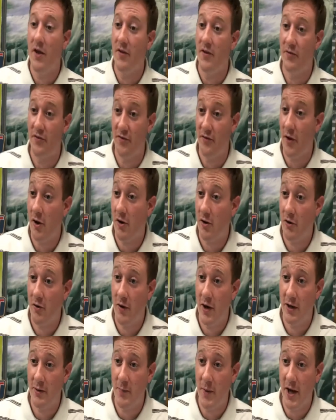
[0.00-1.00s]
This is all
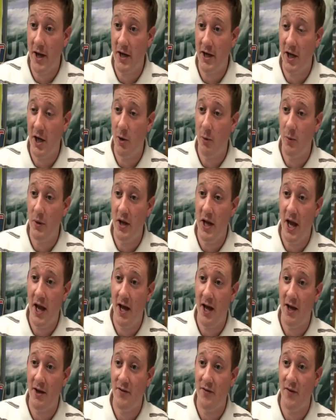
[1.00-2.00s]
correct, Mike. We
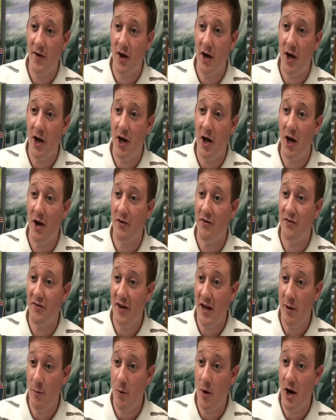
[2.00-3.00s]
had a
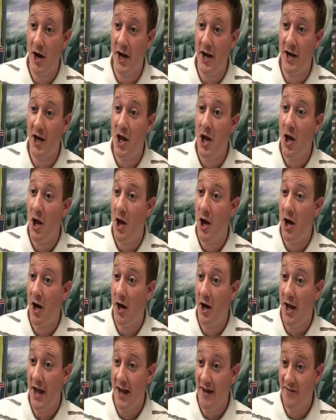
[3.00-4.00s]
statewide
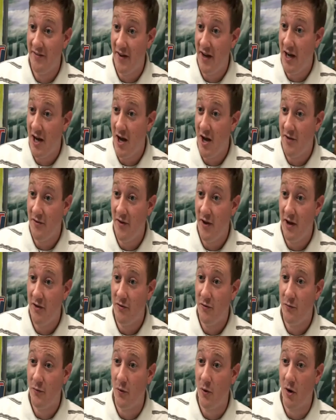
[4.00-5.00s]
essay
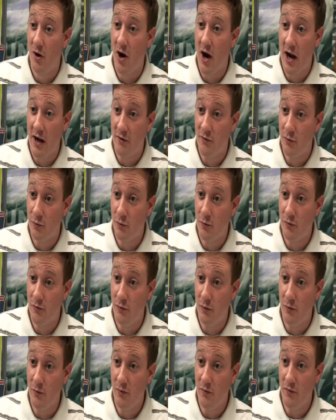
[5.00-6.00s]
contest for our high school
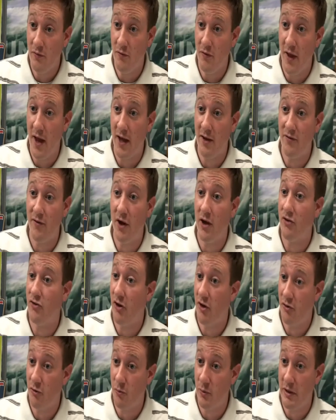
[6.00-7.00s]
students that
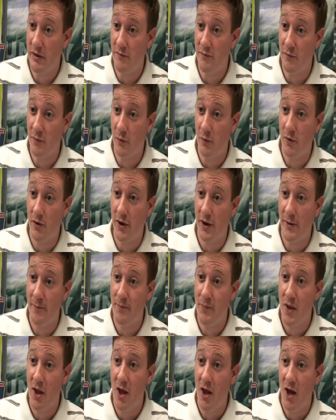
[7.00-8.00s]
Just Read Florida
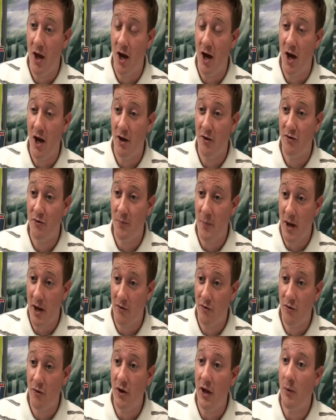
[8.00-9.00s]

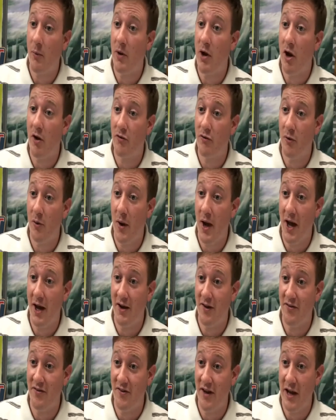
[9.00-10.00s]
sponsored, and we also
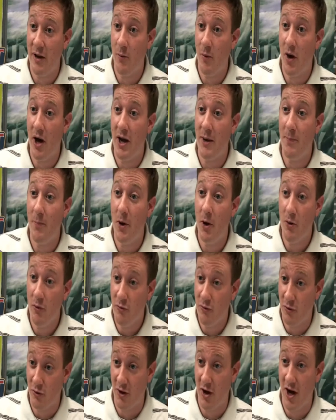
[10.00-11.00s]
had a statewide
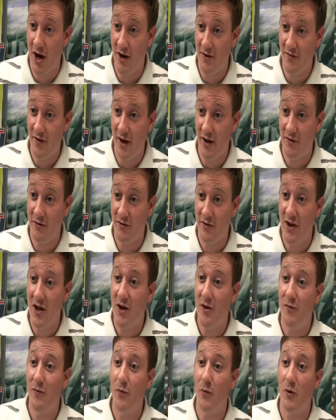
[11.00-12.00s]
poster contest
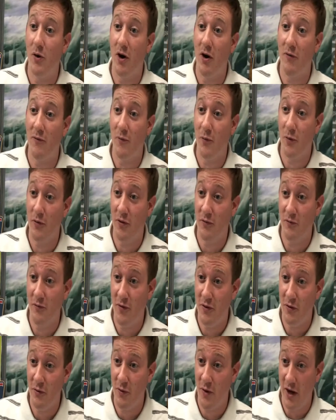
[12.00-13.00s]
for our 4th and
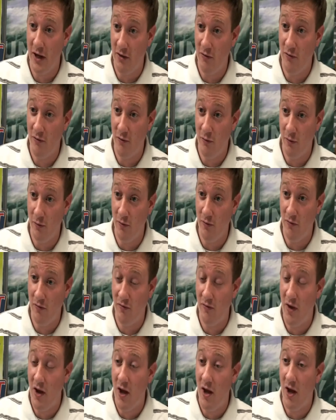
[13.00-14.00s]
5th grade
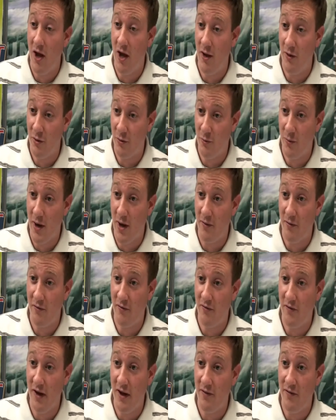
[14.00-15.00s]
students throughout the
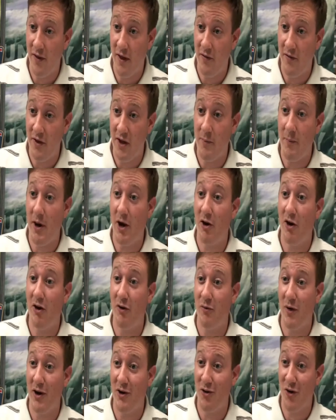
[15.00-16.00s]
state that the
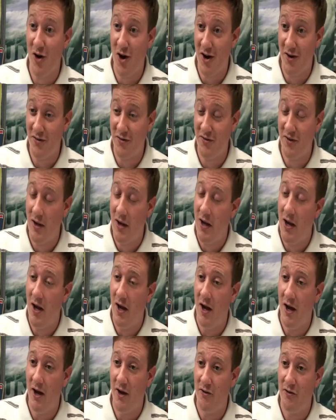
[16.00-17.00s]
American Red Cross
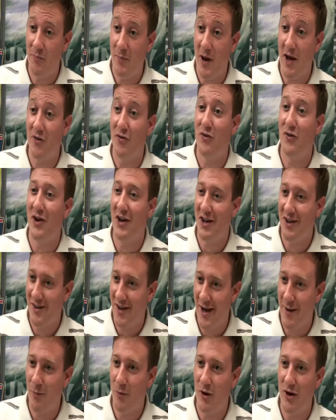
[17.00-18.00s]
sponsored in
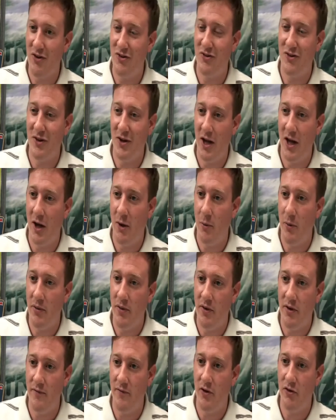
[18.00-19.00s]
collaboration
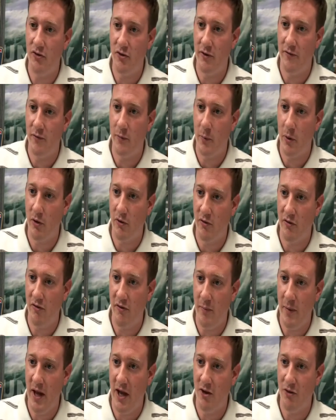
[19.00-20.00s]
with the Division of
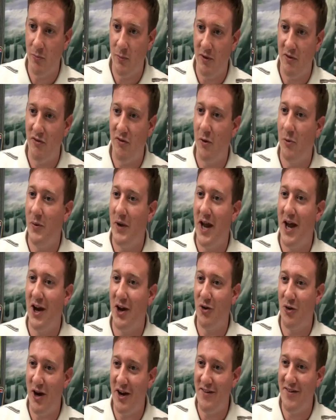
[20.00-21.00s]
Emergency Management. So we
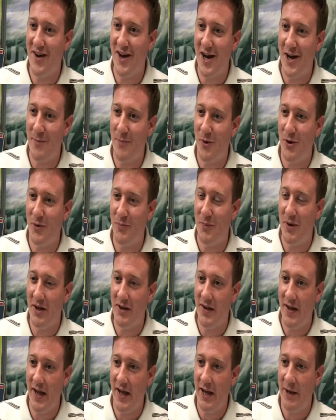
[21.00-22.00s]
a great time on
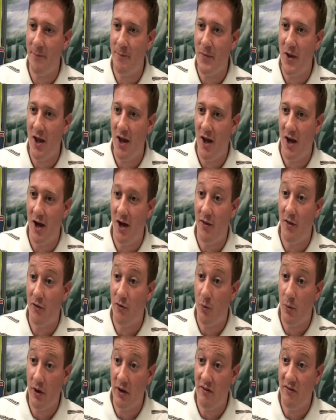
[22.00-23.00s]
Monday, the
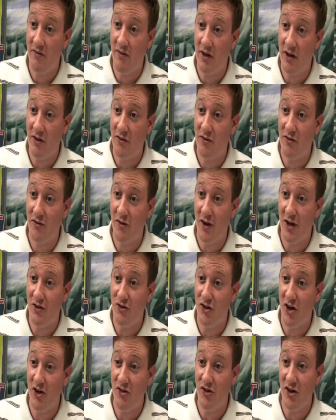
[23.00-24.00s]

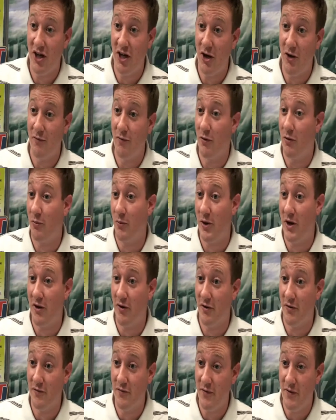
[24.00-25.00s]
26th, judging over
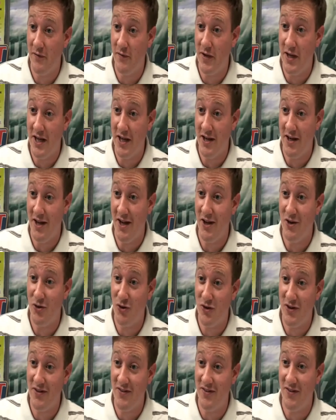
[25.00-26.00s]
350
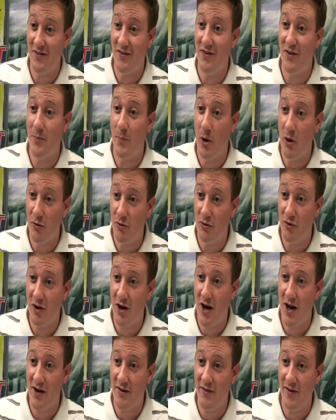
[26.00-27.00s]
entries into the poster
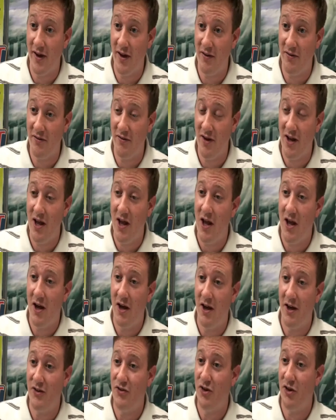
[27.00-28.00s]
contest.
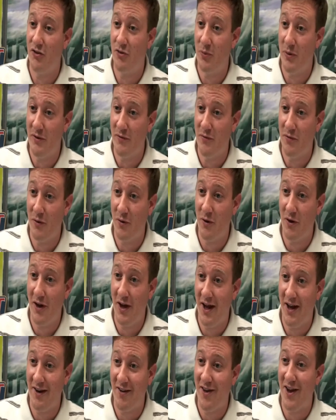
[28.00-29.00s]
Just Read
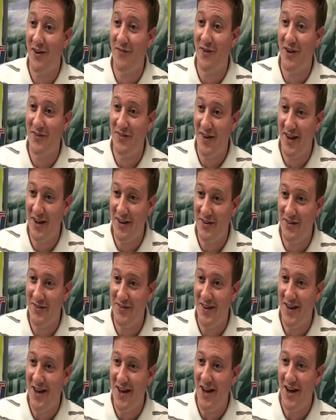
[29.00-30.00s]
Florida had a lot of
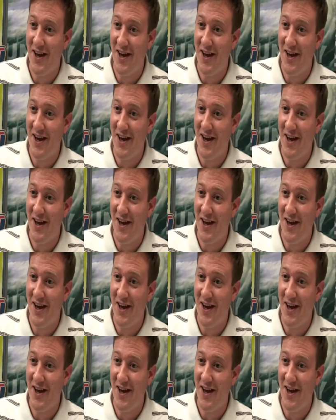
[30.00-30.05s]
essays